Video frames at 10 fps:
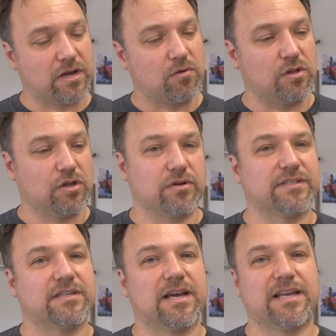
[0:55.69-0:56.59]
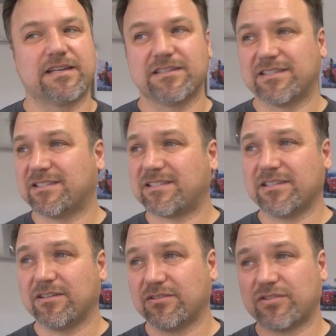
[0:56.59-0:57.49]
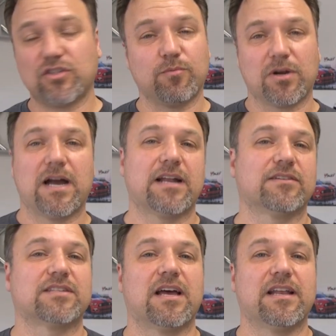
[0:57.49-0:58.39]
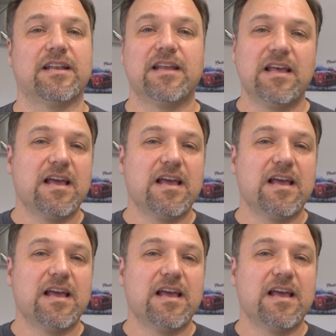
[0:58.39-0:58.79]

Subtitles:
I won't load it tonight because it's still super hot outside, and